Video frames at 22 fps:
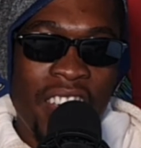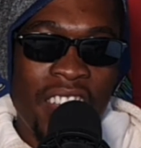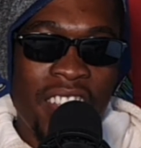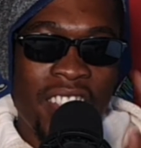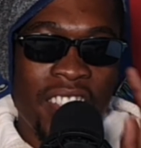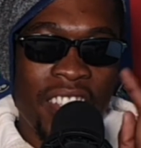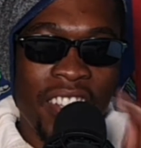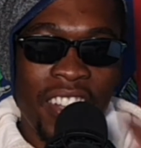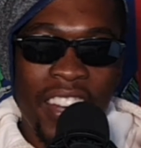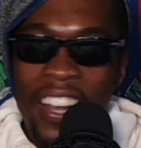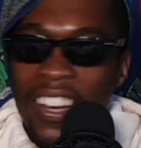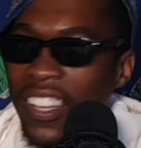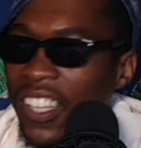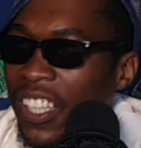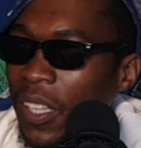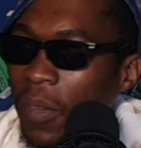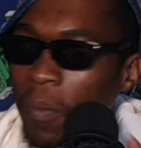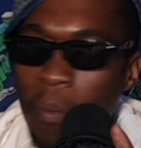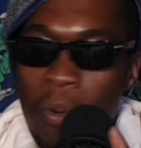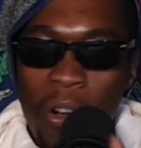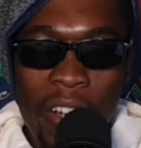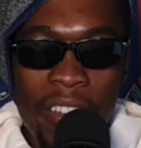is
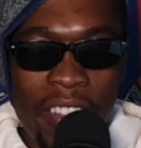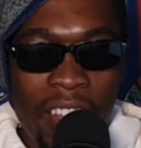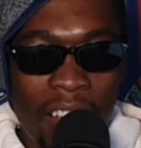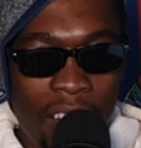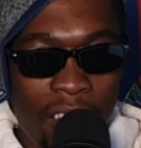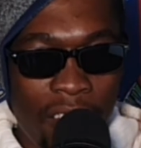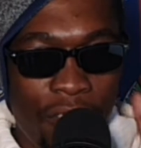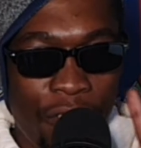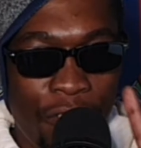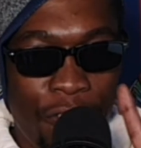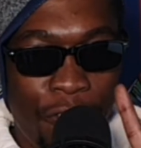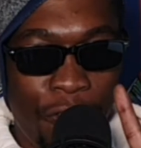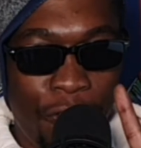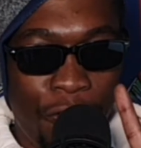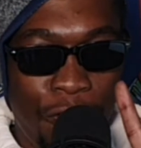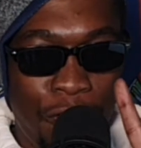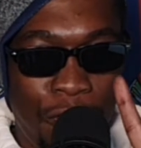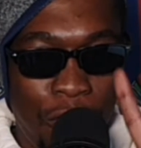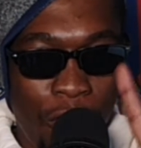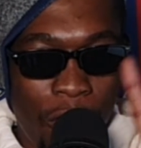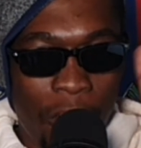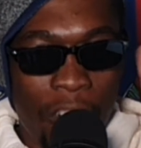running more than
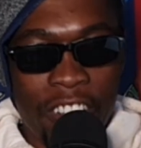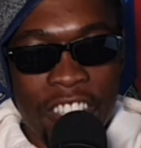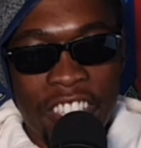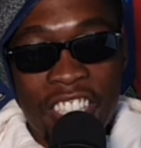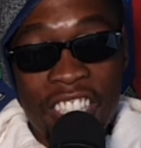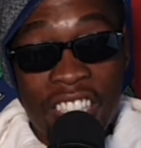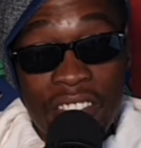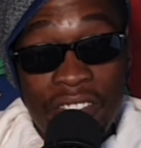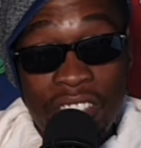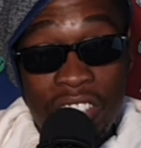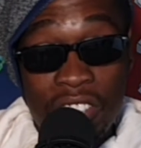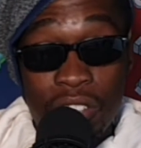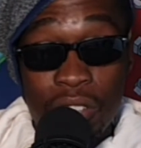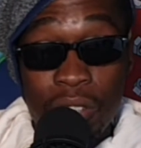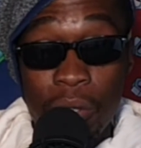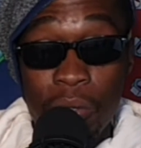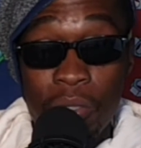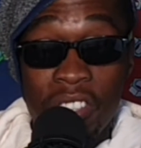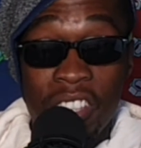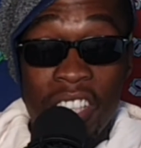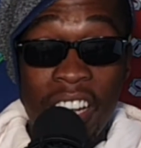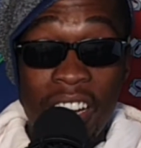4 TV
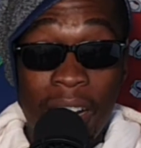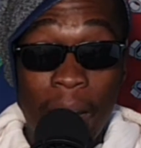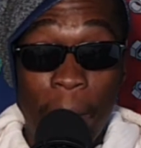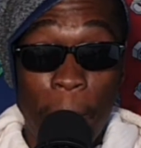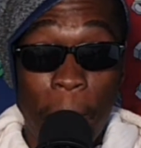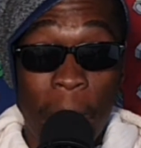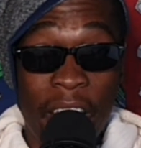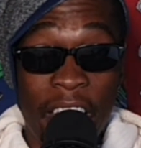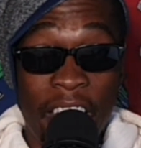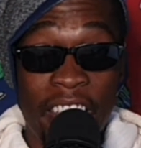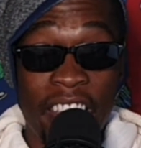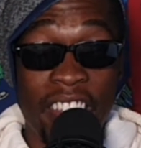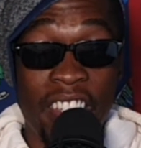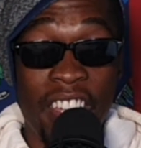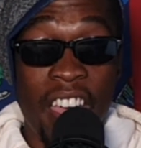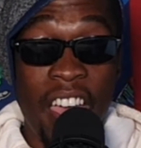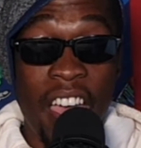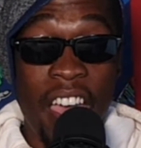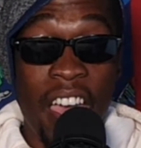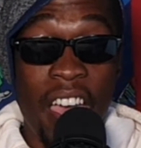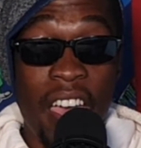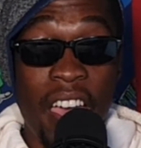shows that are
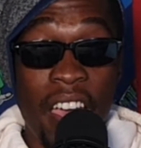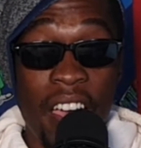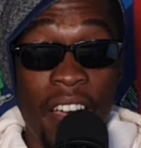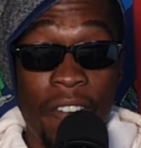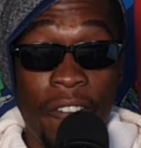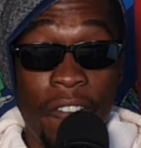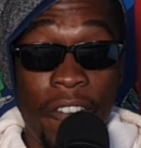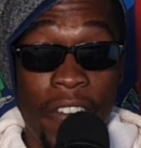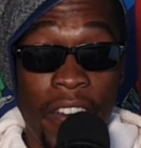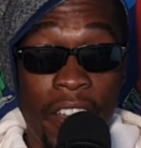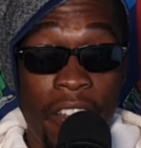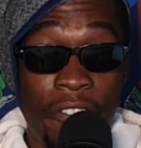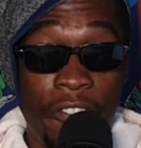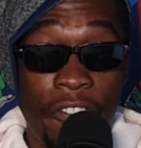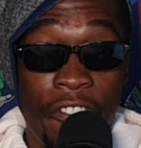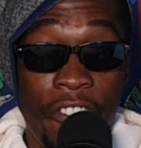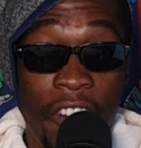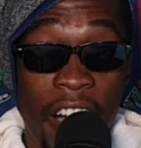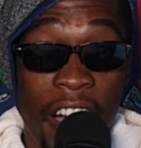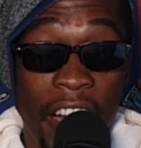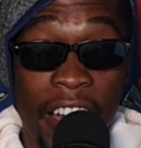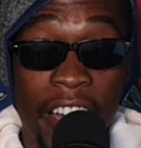playing every
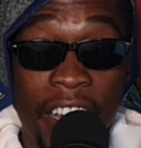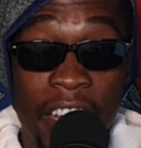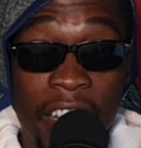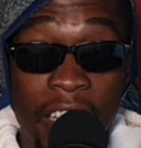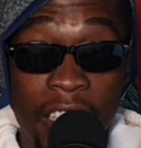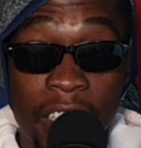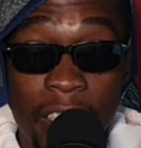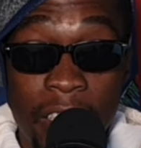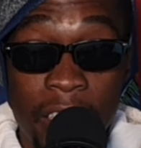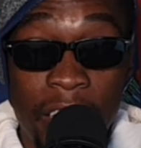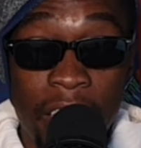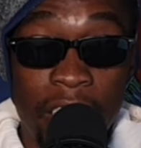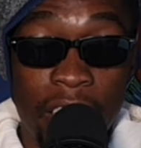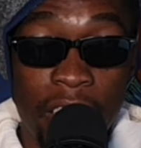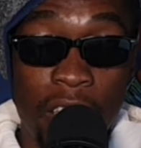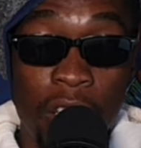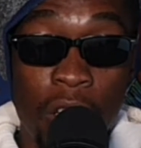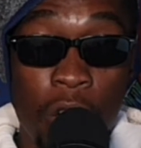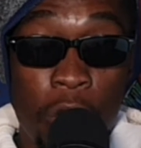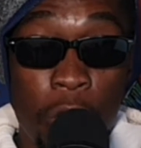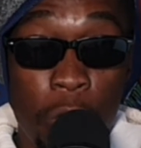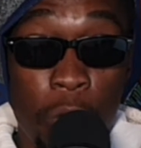fucking
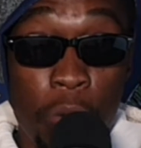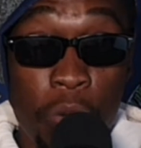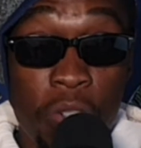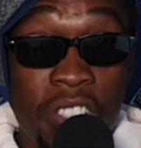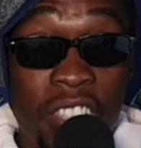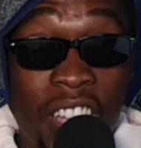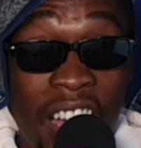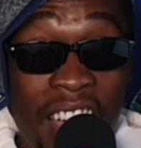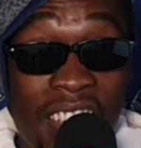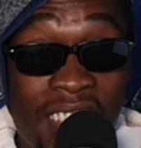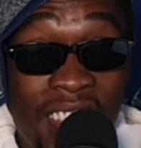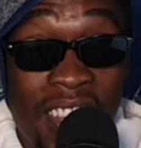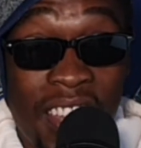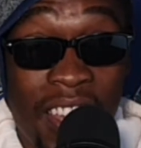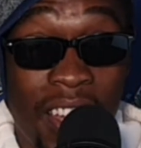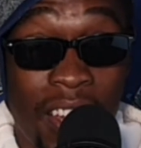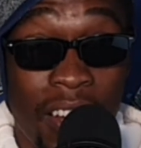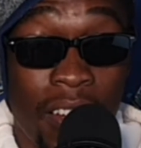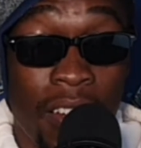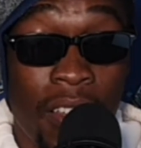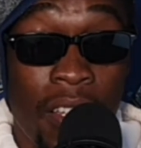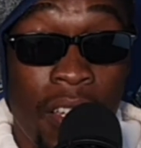day. Who does
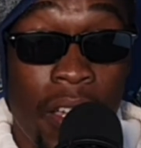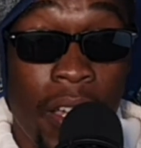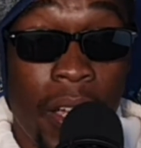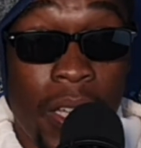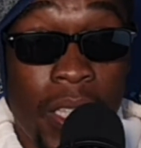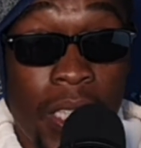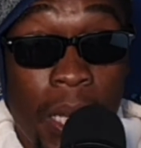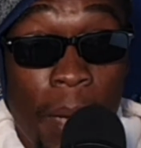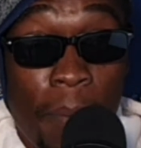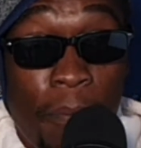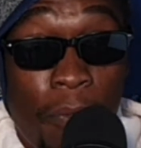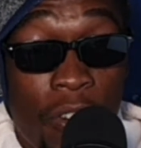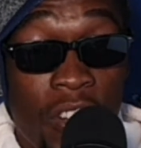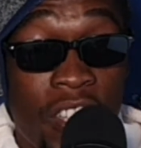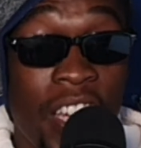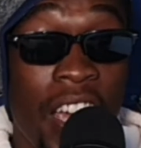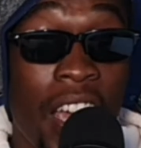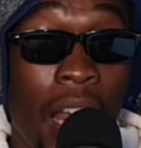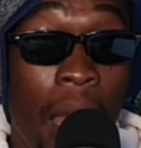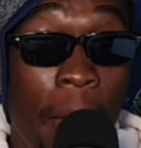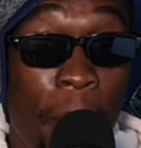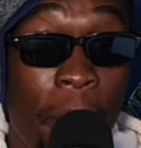that except for
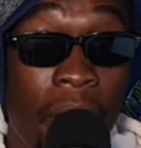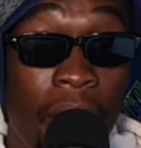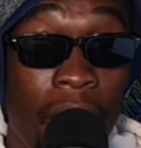Tyler